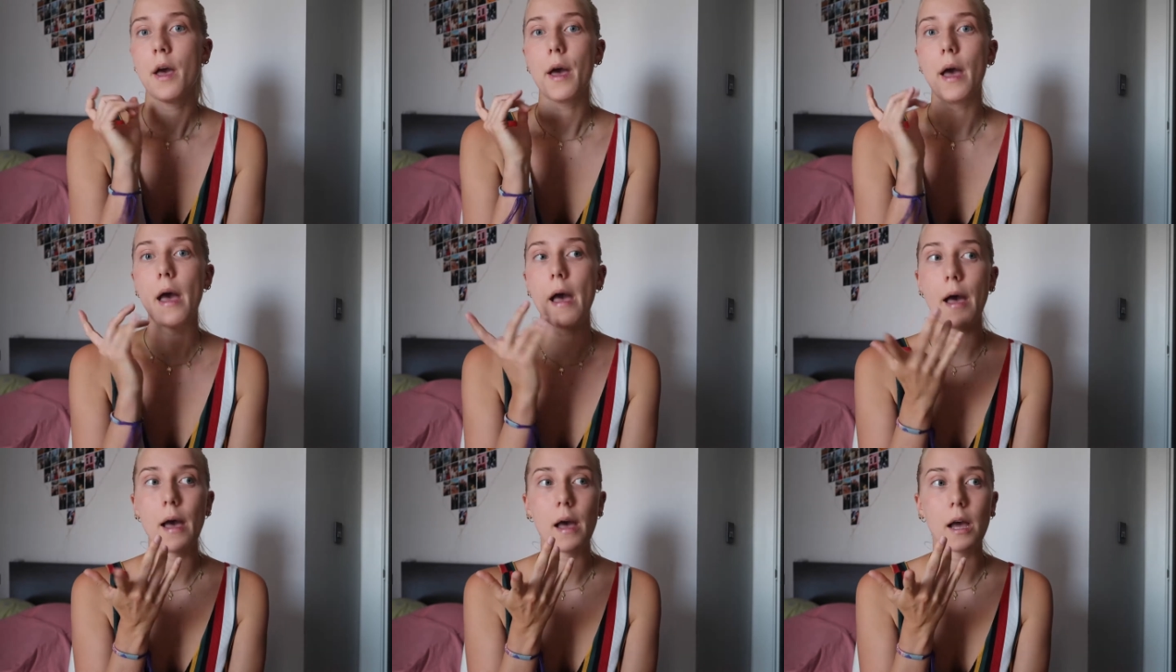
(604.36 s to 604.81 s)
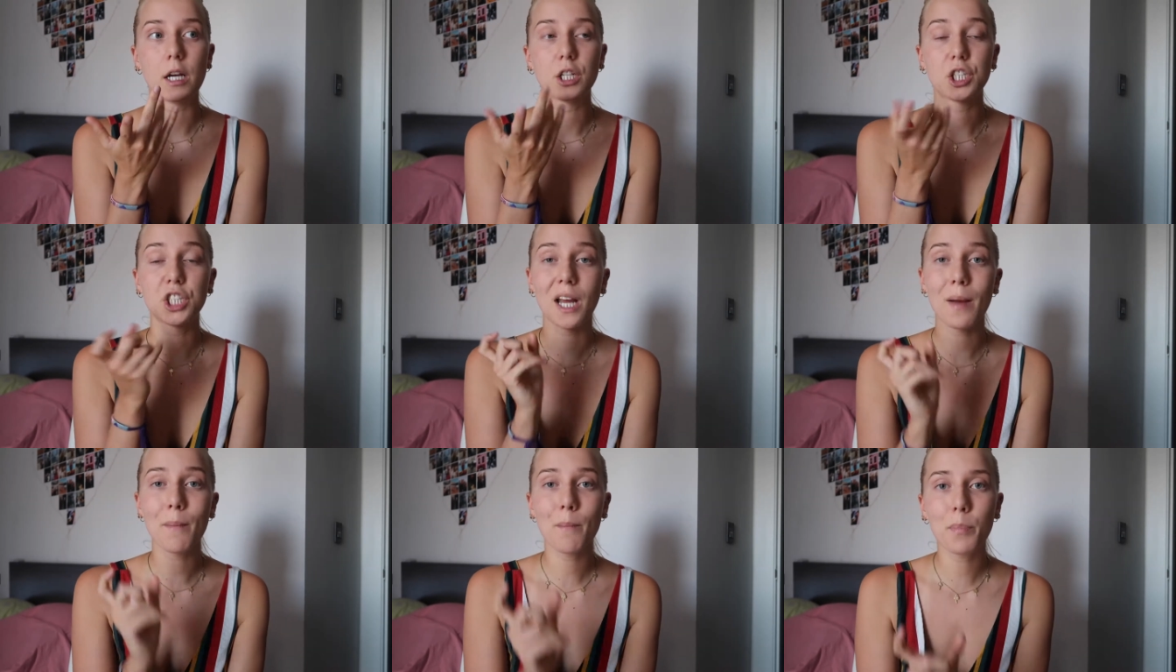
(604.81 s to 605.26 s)
uh,
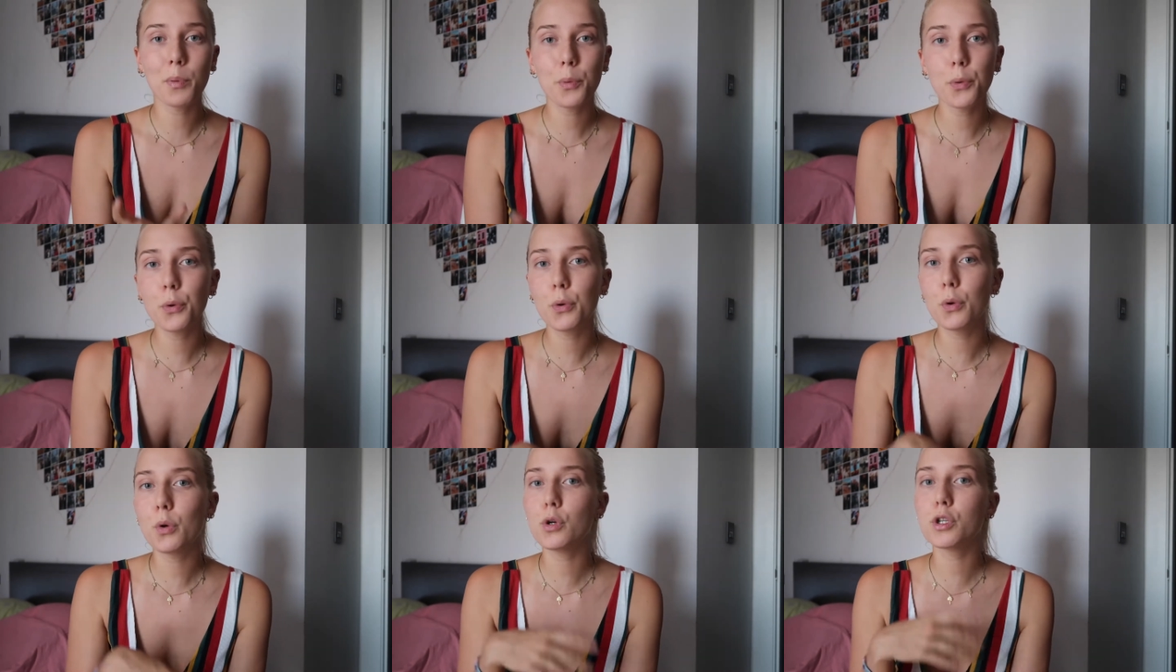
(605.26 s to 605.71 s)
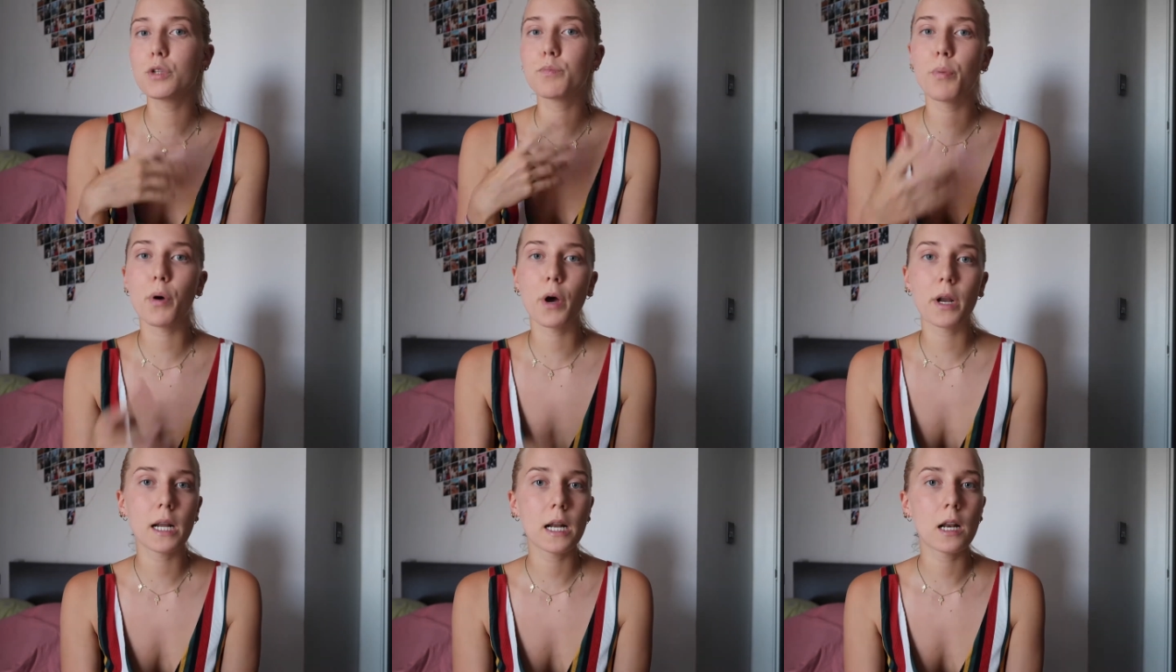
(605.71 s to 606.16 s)
shampoos,
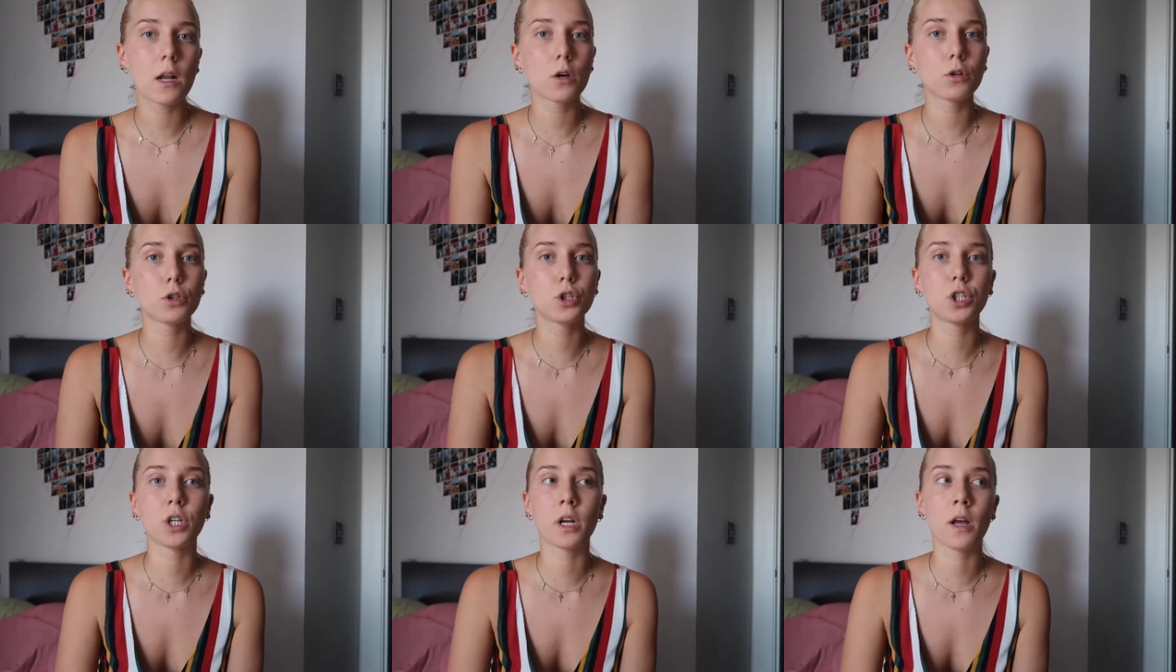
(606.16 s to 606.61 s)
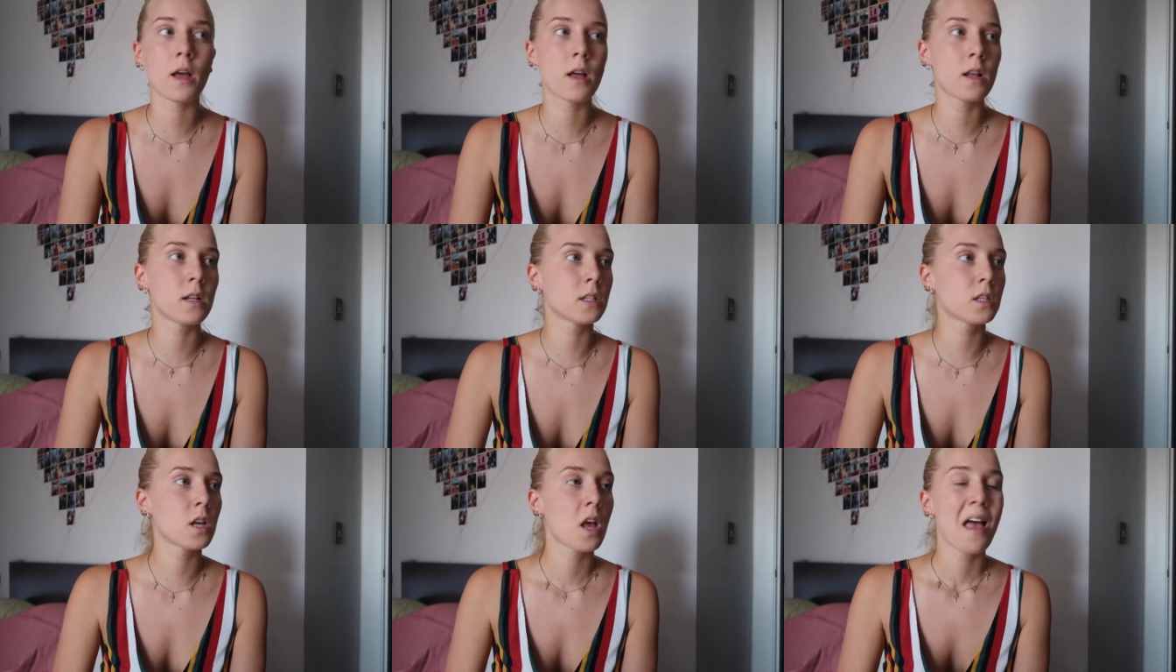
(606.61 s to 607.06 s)
body
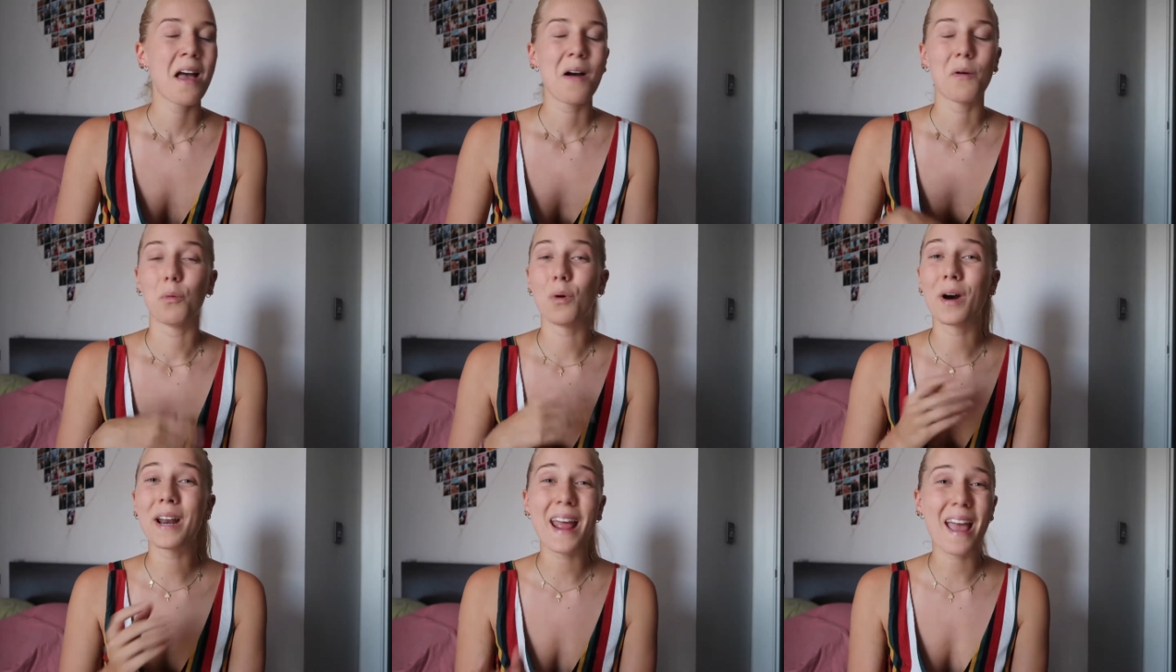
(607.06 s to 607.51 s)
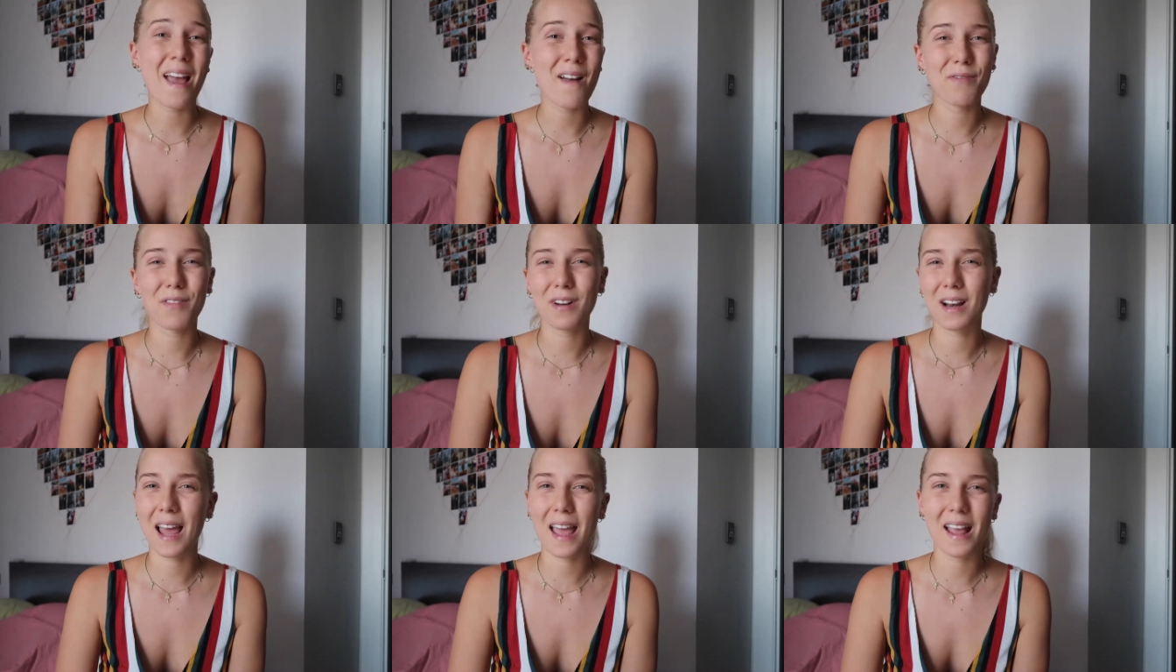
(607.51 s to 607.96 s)
lotions,
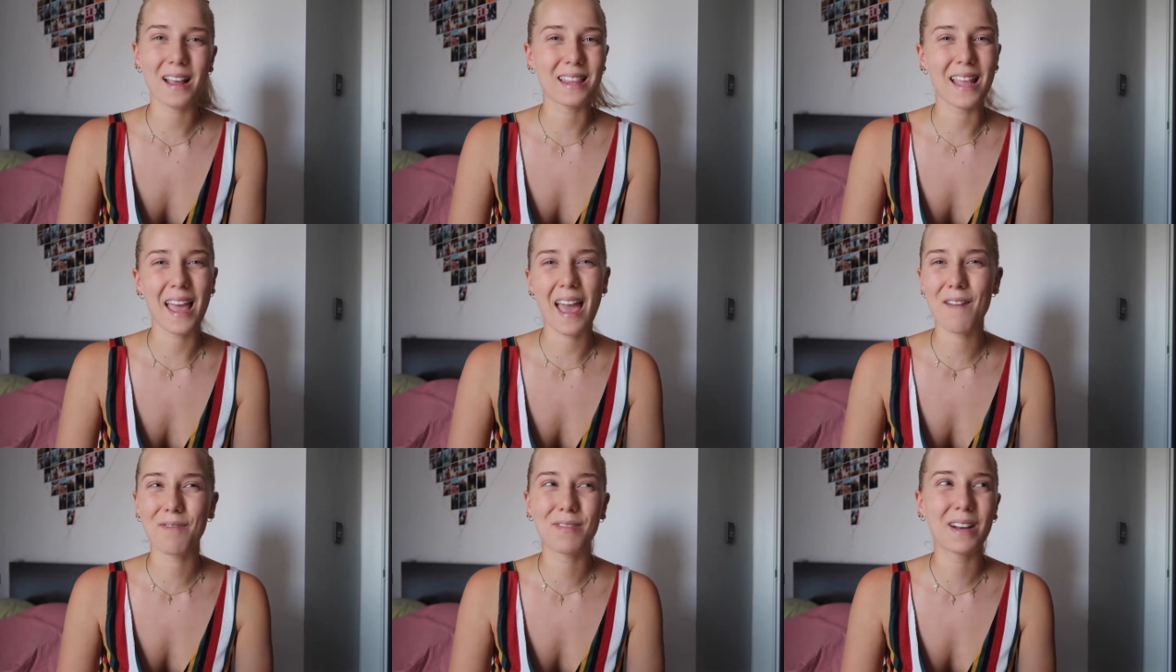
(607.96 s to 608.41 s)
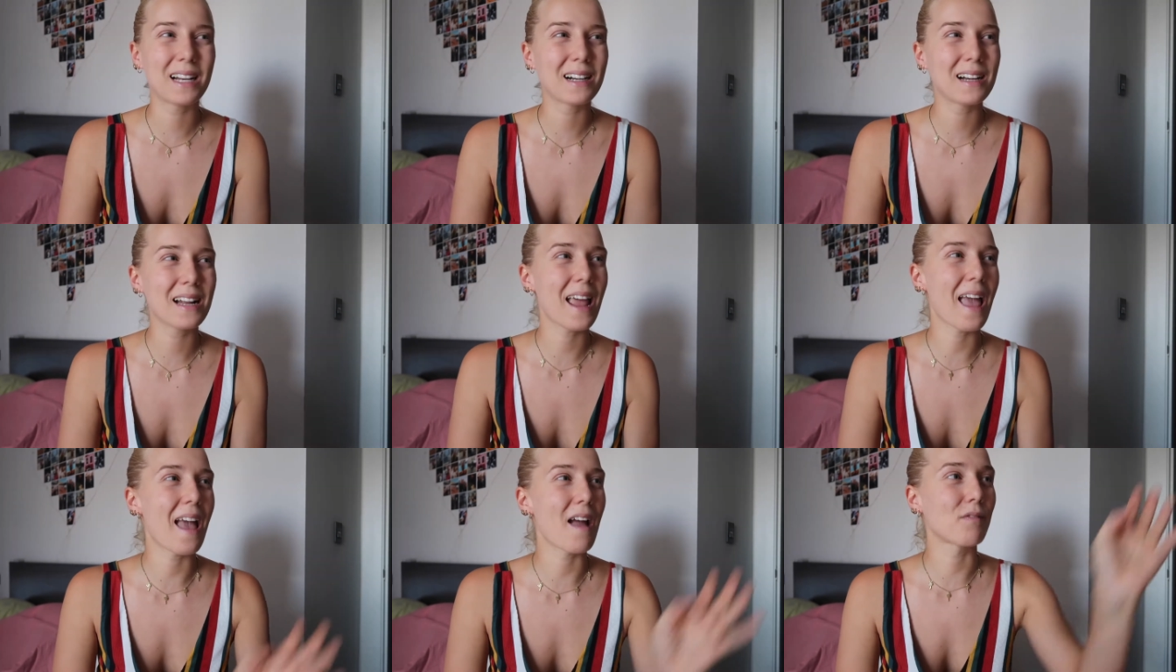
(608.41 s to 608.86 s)
whatever. Like they have
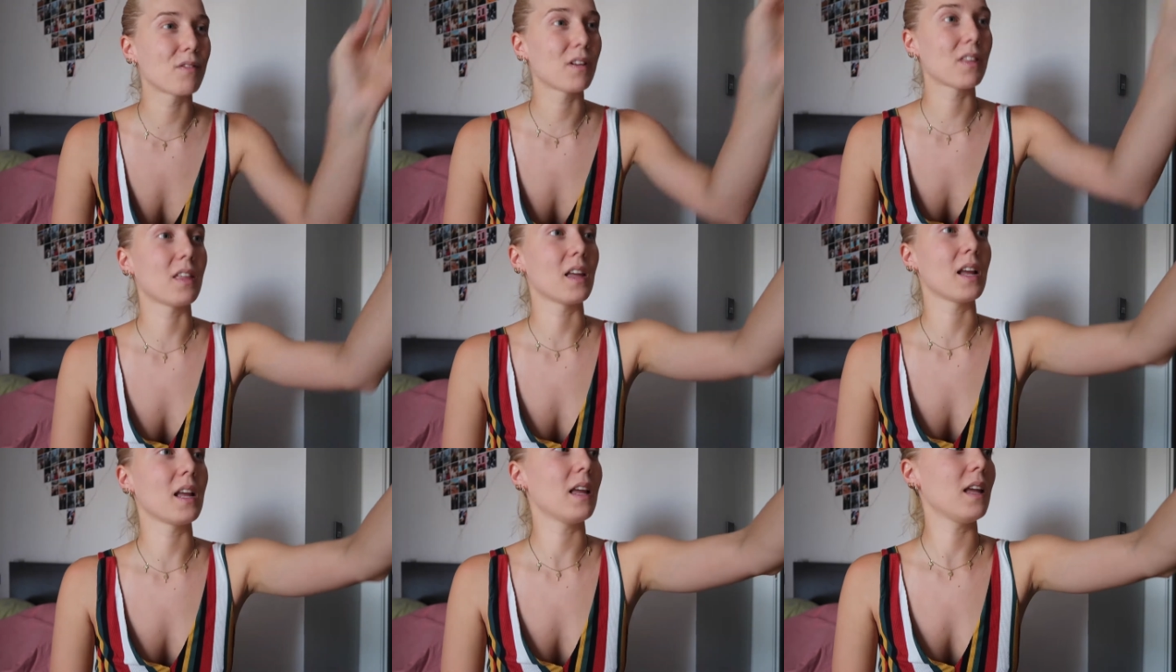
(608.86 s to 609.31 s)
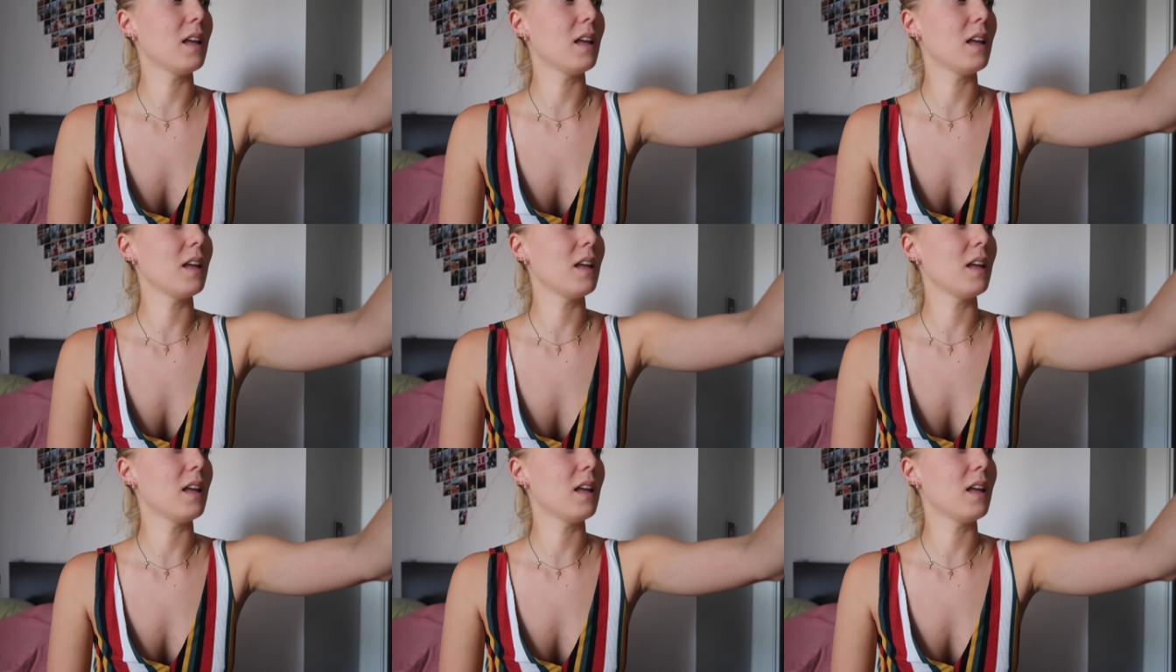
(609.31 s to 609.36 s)
literally everything.